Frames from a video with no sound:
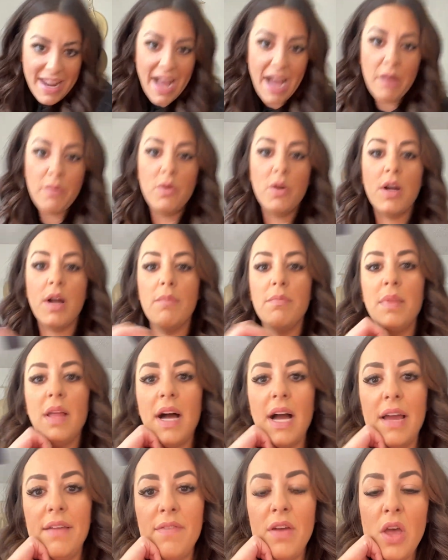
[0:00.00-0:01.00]
and I will come
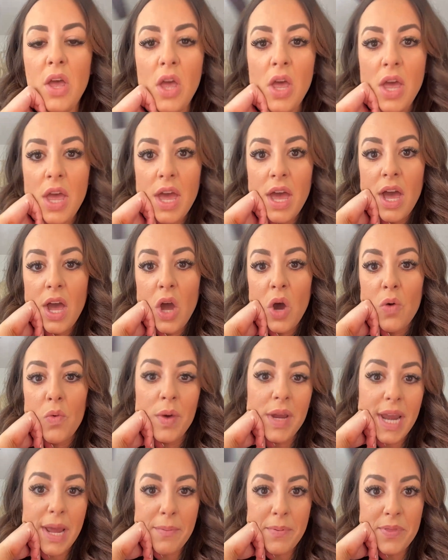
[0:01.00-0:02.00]
live
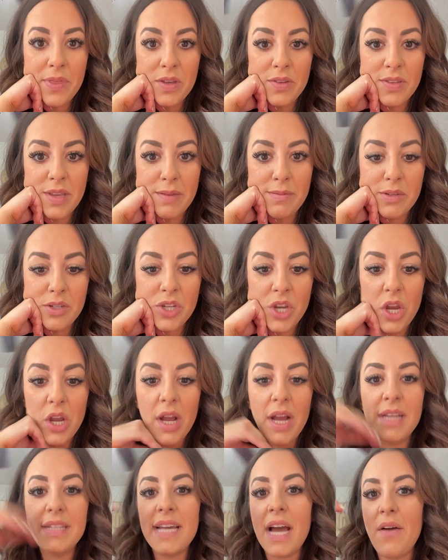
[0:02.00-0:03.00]
when I put this up to show
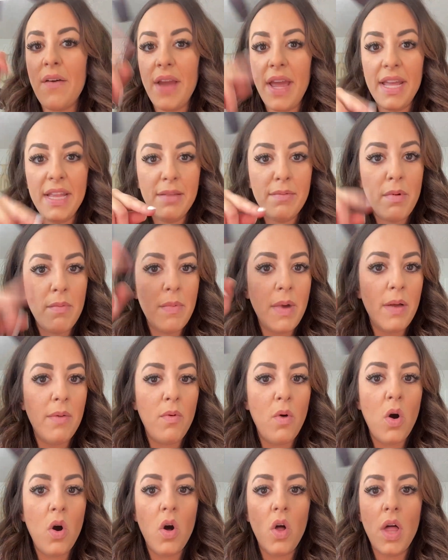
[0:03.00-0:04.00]
you guys how I hang them on my
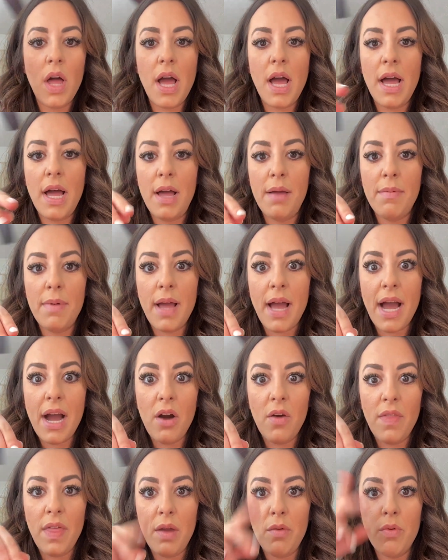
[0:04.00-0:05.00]
wall,
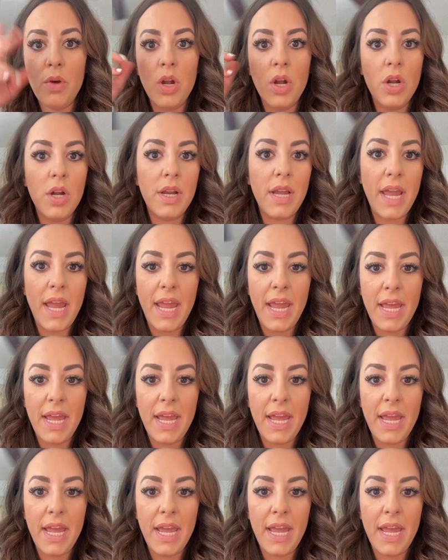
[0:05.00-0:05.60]
how they work,